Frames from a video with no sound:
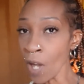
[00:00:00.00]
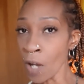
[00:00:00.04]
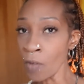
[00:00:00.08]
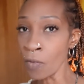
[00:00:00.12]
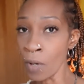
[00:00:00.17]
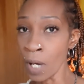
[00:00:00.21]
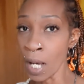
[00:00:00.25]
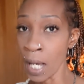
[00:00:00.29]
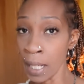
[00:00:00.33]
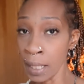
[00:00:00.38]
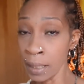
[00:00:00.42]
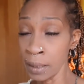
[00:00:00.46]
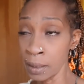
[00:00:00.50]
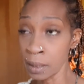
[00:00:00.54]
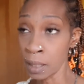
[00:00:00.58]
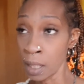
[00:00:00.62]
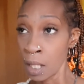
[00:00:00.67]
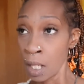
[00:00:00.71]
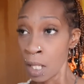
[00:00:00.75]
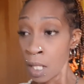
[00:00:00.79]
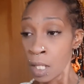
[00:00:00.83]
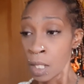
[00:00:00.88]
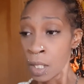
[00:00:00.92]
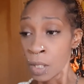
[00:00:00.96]
Right?
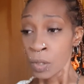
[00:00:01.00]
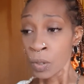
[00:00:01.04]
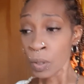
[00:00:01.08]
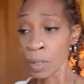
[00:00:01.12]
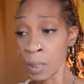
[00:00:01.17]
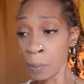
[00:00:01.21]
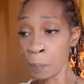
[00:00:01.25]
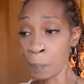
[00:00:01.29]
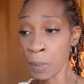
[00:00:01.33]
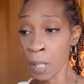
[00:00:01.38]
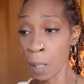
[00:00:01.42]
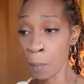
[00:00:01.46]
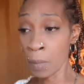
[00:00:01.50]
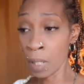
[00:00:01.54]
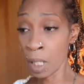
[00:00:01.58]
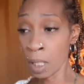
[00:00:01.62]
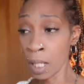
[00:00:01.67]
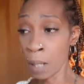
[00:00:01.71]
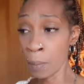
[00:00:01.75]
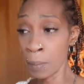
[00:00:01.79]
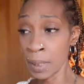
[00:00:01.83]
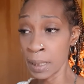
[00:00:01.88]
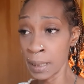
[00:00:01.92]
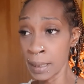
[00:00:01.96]
So the plumber
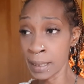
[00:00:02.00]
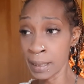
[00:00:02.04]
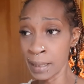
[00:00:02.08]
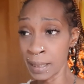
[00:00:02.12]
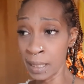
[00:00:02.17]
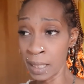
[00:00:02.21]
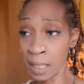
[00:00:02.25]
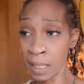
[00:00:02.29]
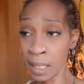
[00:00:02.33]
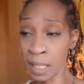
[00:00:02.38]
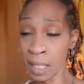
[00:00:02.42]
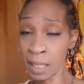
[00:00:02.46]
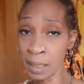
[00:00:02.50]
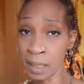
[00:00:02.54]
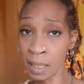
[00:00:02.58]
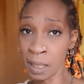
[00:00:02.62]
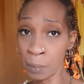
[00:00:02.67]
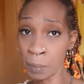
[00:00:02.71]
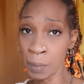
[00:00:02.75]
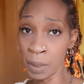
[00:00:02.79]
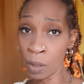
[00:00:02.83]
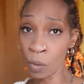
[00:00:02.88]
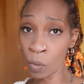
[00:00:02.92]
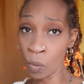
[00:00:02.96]
come in today and
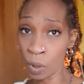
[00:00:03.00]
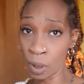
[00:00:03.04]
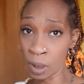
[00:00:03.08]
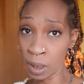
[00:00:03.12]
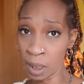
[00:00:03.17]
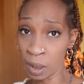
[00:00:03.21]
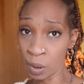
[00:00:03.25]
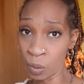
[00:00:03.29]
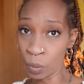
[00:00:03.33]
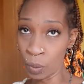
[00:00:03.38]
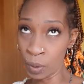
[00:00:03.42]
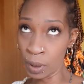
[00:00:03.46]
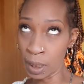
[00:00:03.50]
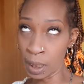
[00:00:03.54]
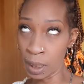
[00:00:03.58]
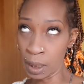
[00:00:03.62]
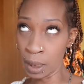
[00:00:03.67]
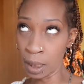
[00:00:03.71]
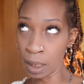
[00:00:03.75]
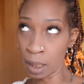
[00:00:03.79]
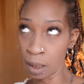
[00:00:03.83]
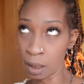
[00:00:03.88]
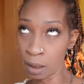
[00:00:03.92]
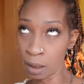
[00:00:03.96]
I'll be all alone, and